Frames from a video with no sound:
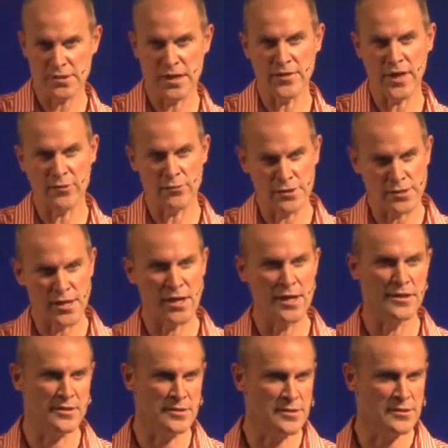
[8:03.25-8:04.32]
and they
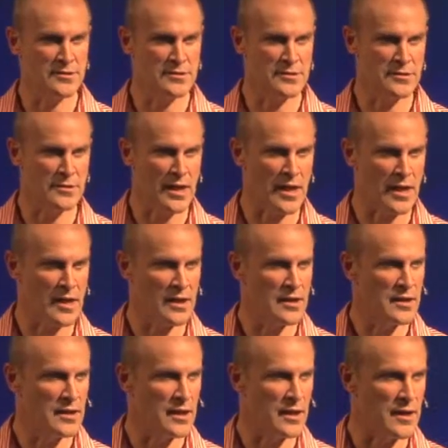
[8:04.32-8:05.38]
return to their
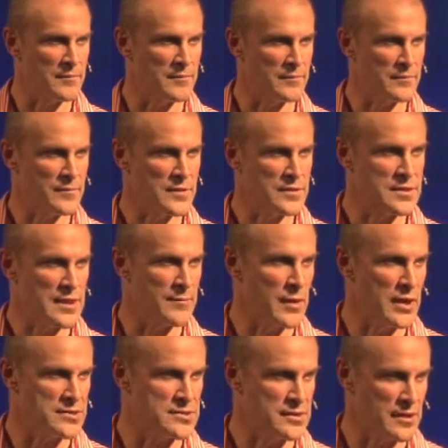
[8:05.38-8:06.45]

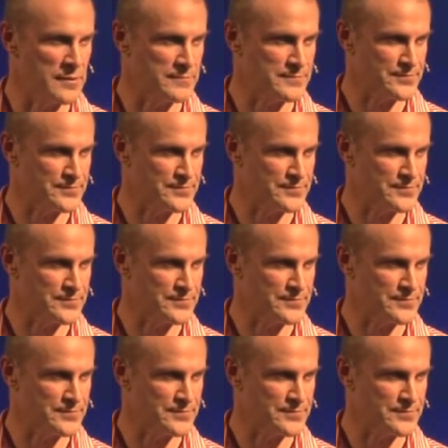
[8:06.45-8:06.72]
master.